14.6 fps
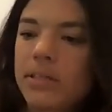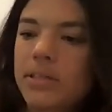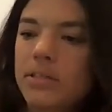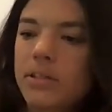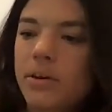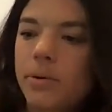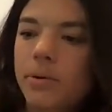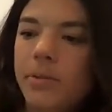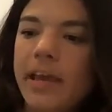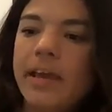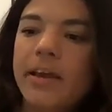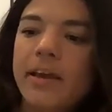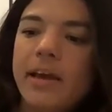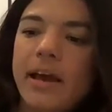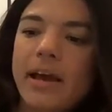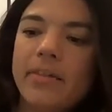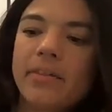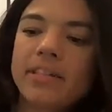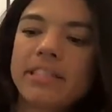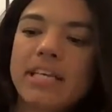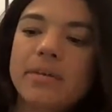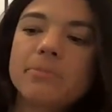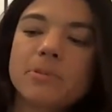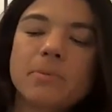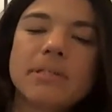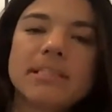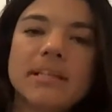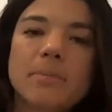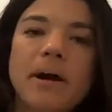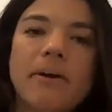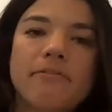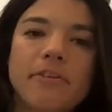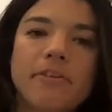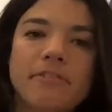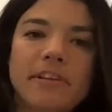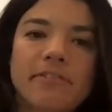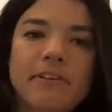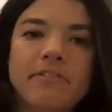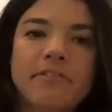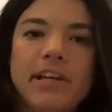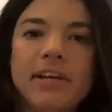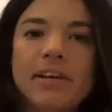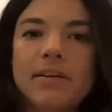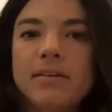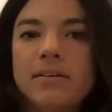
so they the team splits at about 50-50.